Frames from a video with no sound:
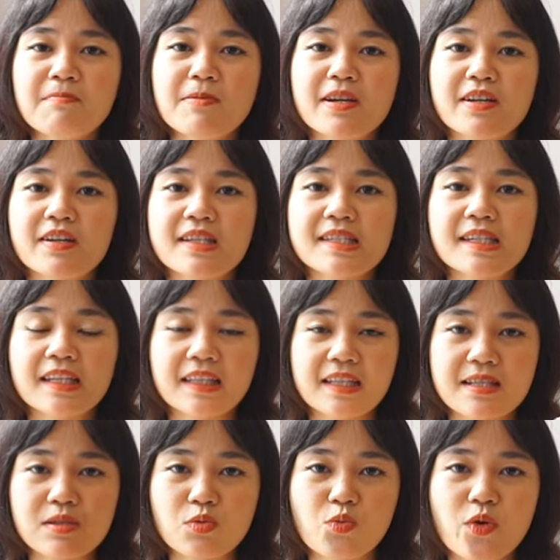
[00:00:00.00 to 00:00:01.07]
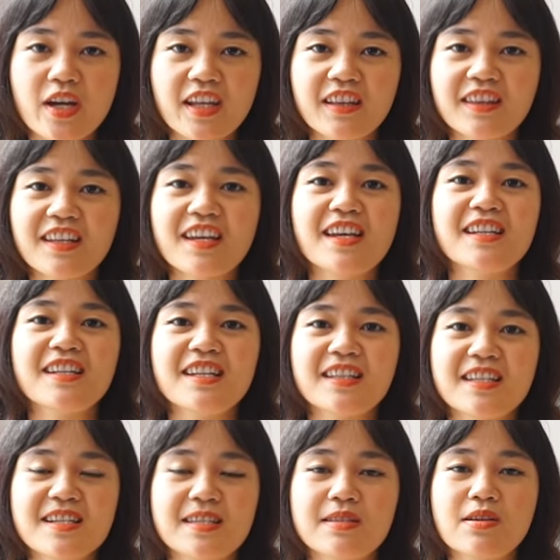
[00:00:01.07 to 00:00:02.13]
because it is wet and
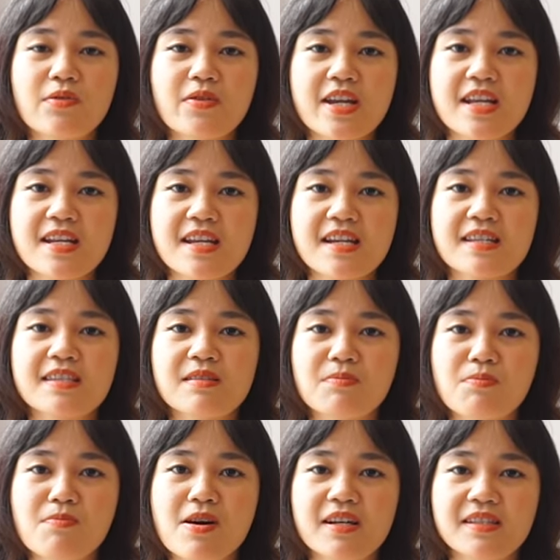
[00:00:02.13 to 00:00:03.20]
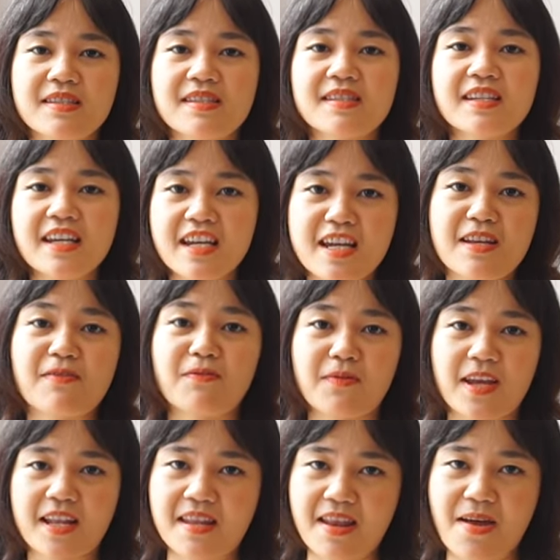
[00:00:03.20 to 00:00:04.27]
it is the rainiest months in
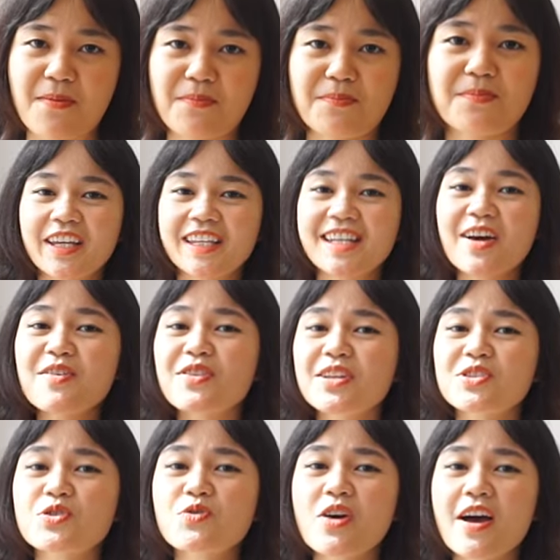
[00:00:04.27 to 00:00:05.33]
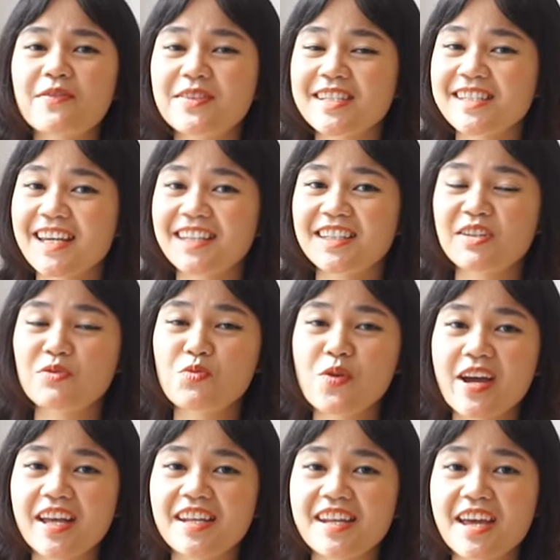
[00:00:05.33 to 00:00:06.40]
Vietnam. Okay, now that you have decided
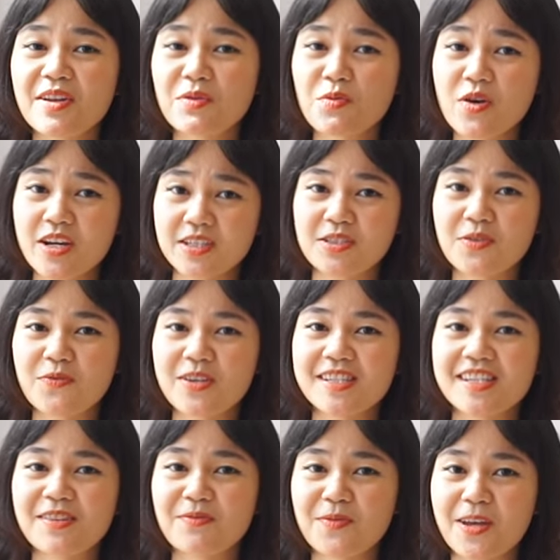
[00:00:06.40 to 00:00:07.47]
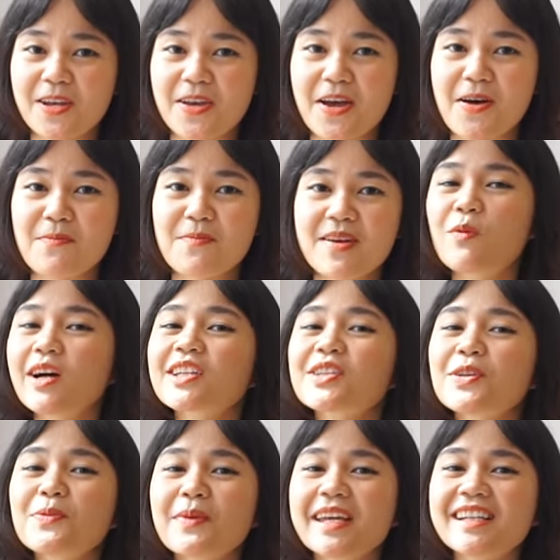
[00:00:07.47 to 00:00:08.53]
when and where to visit Vietnam, what
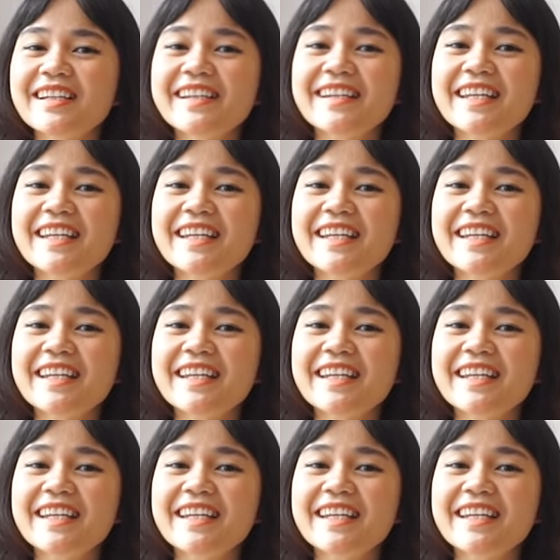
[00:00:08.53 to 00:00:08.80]
you mainly